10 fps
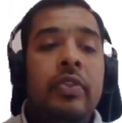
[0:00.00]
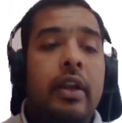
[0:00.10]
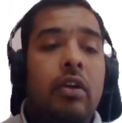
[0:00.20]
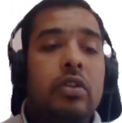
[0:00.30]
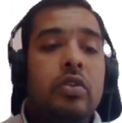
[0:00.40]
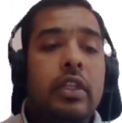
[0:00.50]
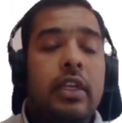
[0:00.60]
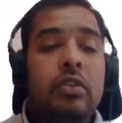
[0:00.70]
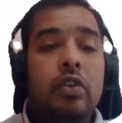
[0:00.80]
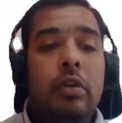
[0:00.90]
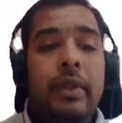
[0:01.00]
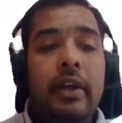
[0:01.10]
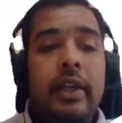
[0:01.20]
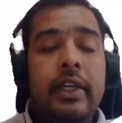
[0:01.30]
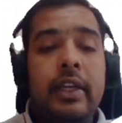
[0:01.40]
And also there should be
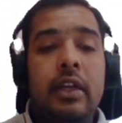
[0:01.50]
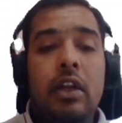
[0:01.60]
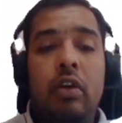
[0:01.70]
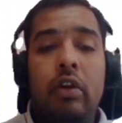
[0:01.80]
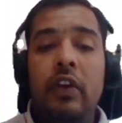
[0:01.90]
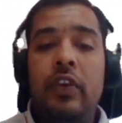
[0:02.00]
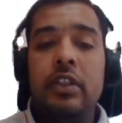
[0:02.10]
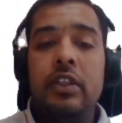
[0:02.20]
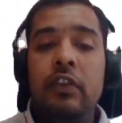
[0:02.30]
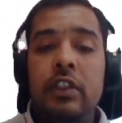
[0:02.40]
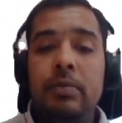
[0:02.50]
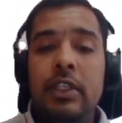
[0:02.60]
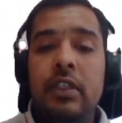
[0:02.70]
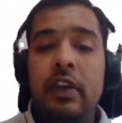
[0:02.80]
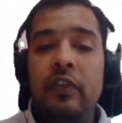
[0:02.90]
an internal audit function which
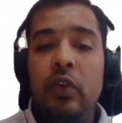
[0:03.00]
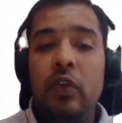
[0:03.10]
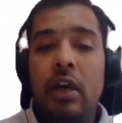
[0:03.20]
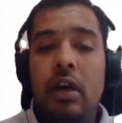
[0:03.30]
must review